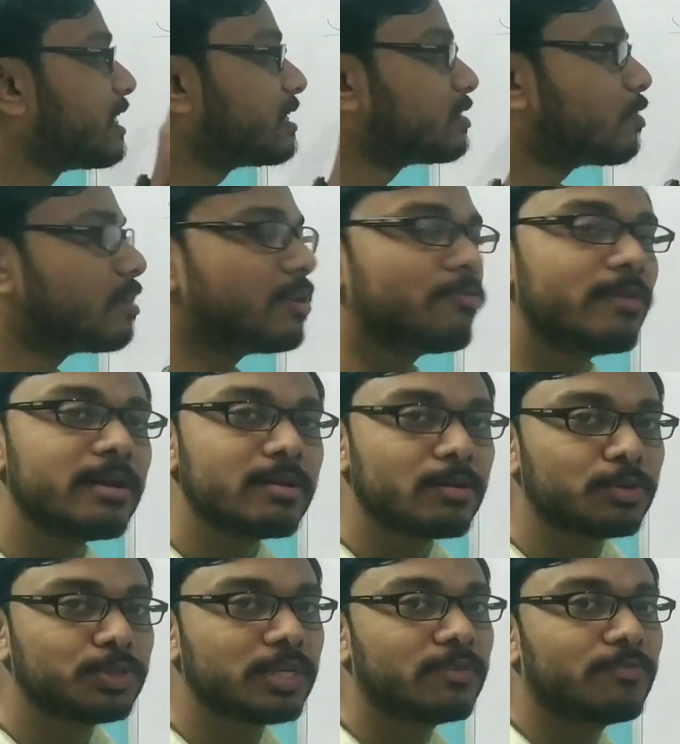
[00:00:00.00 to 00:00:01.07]
There is only one
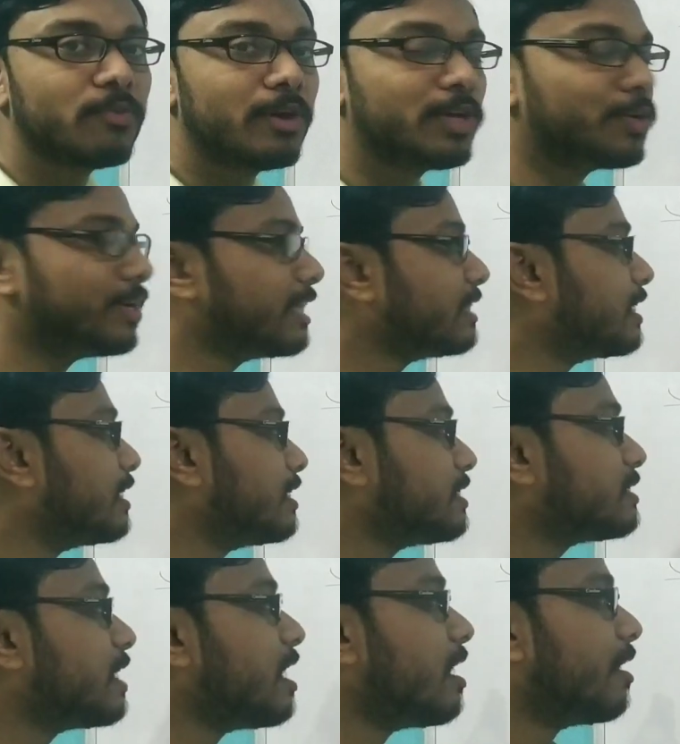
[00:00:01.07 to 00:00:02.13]
question for today, that
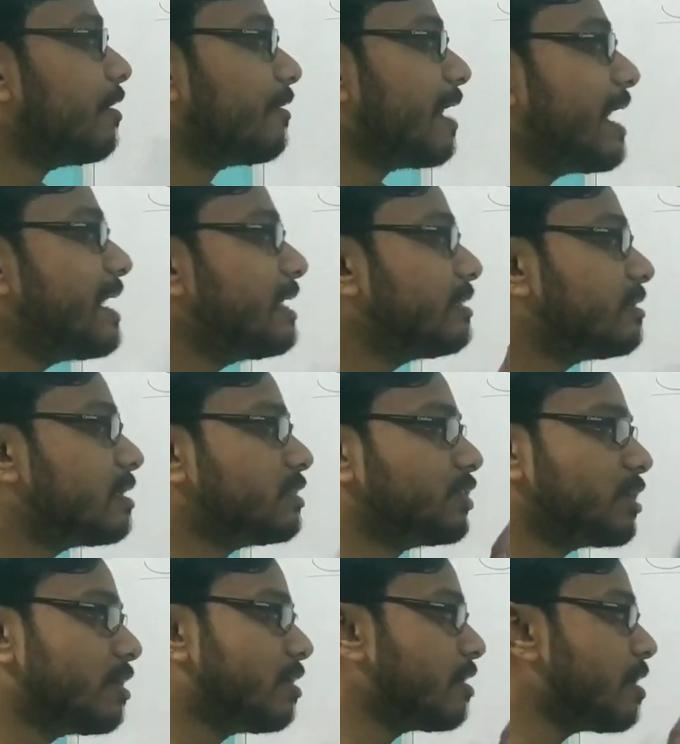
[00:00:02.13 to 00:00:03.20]
is, write the
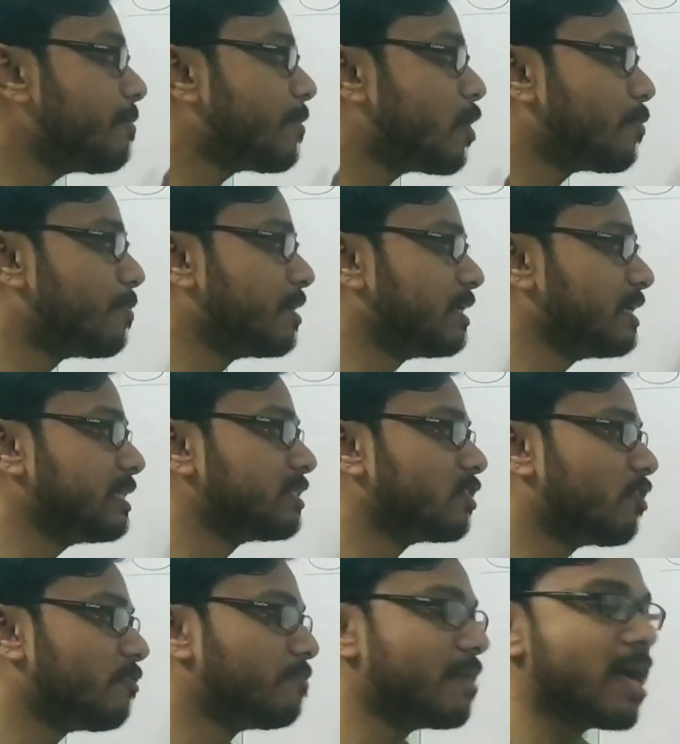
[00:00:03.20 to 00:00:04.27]
general properties
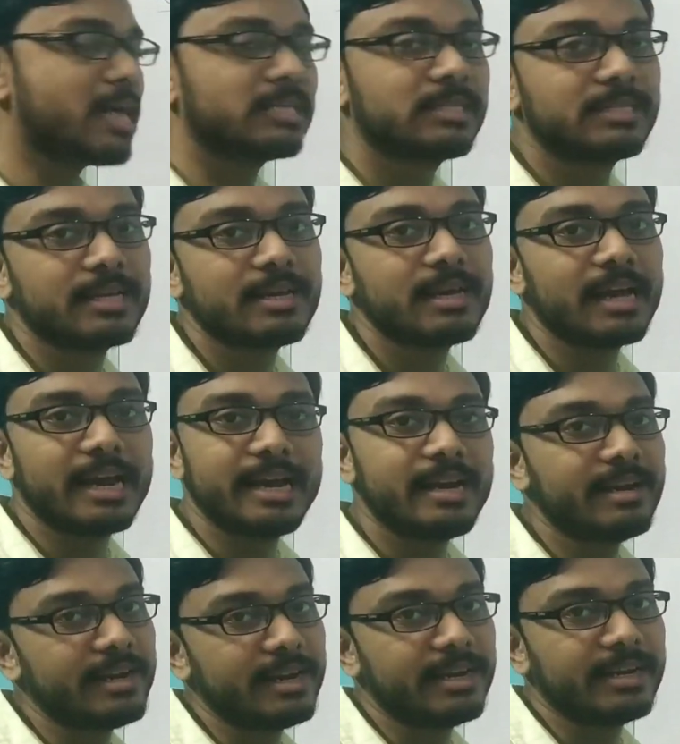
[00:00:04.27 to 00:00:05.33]
of plastic
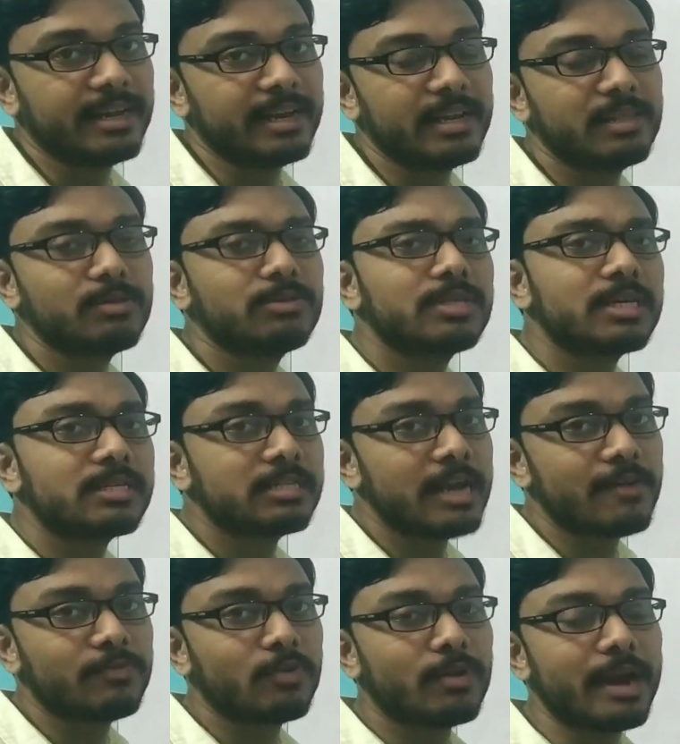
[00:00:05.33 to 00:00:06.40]
in detail. You just
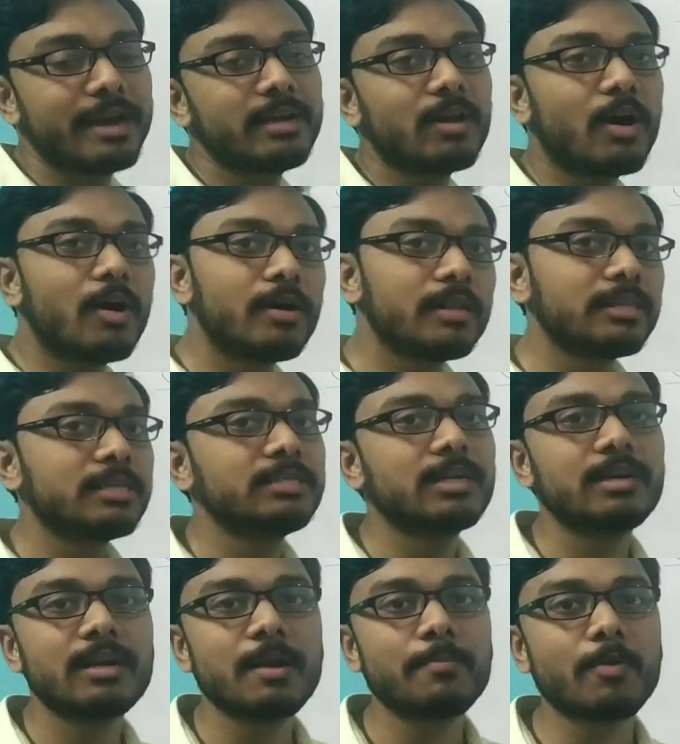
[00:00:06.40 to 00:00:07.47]
have to write all the
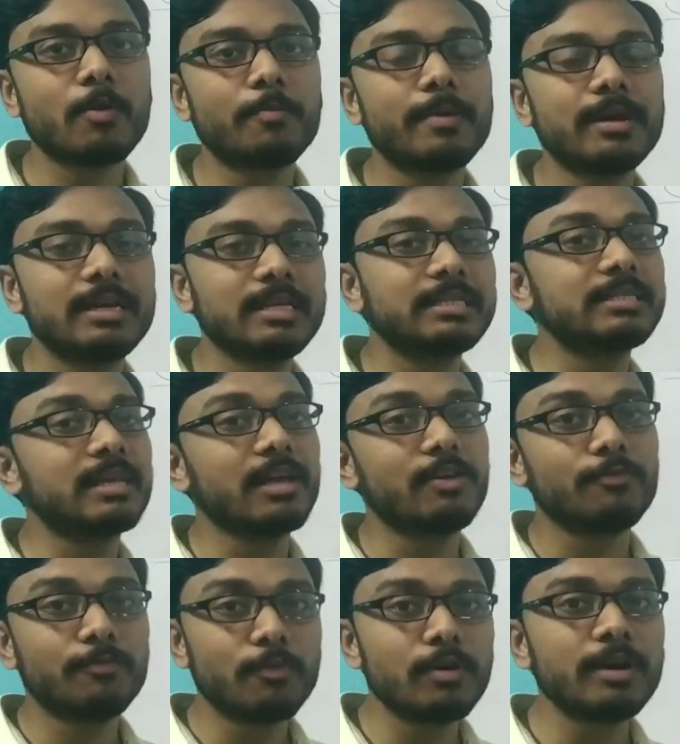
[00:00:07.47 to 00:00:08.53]
general properties
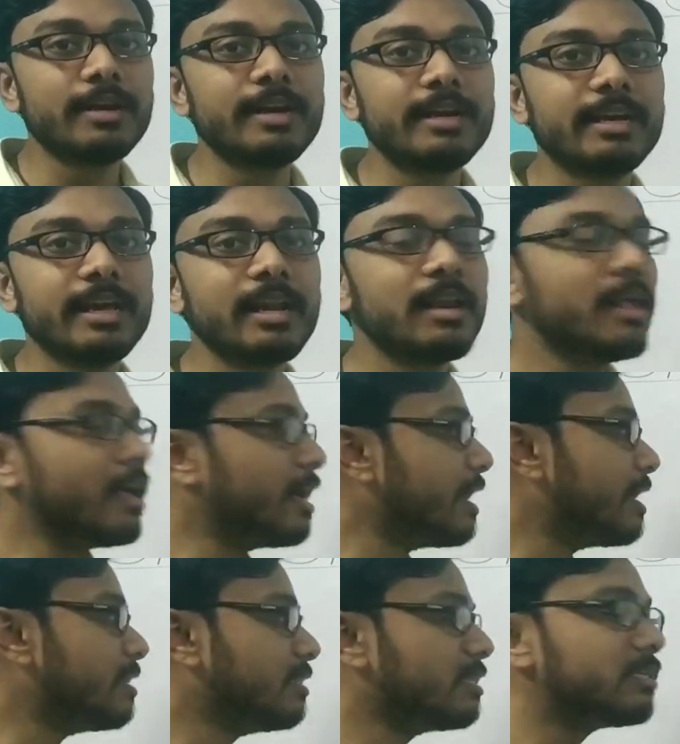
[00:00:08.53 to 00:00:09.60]
in full detail
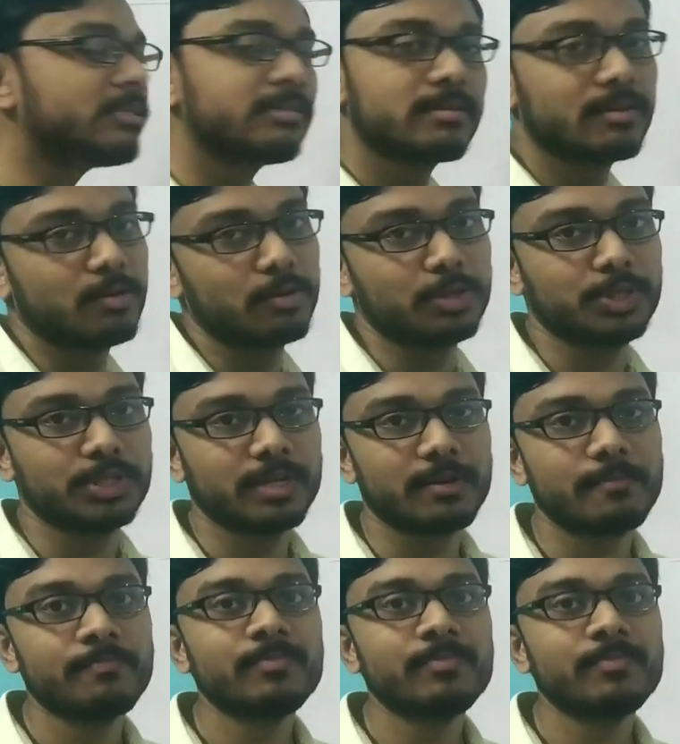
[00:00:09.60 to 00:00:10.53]
in this question.